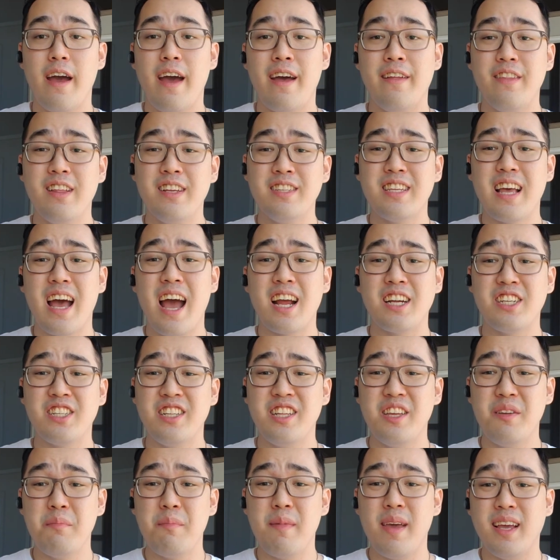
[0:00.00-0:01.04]
and this
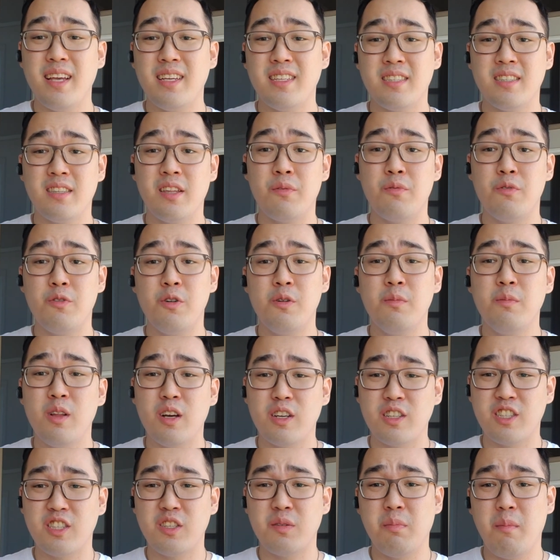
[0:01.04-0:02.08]
actually makes the room
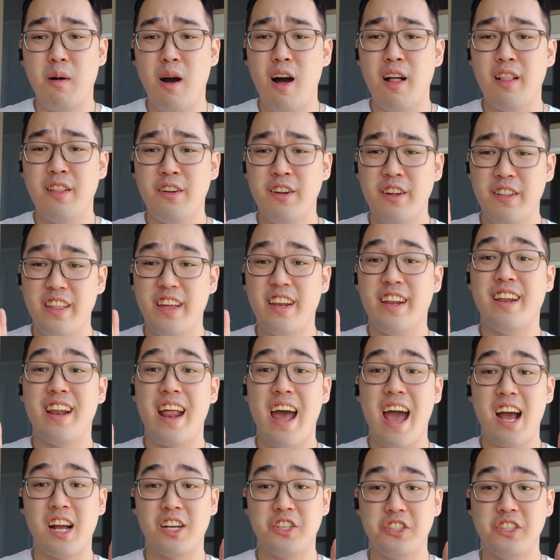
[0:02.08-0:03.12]
look smaller than it
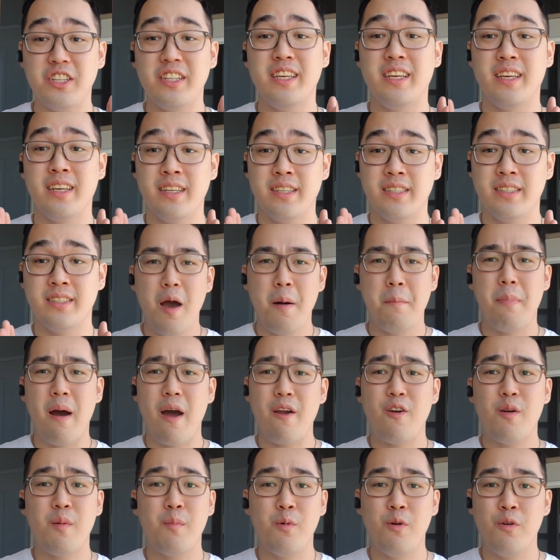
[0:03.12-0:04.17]
actually is. By
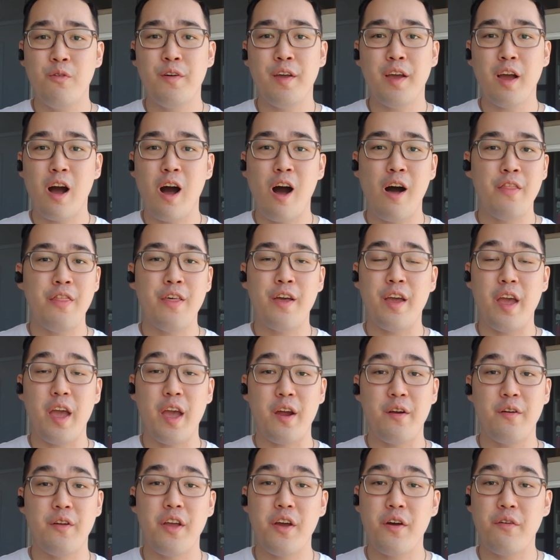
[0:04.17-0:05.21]
removing all the
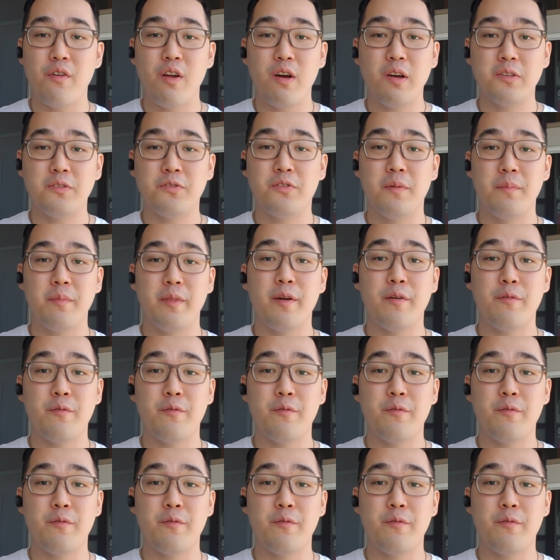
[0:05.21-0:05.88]
area rugs from the